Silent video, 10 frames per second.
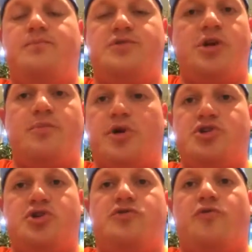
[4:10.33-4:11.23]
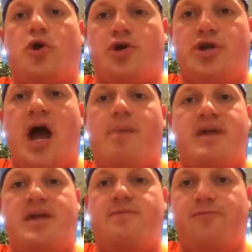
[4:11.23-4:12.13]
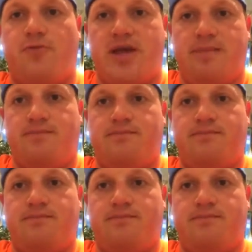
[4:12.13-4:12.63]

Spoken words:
so the prisoners of war could not be free.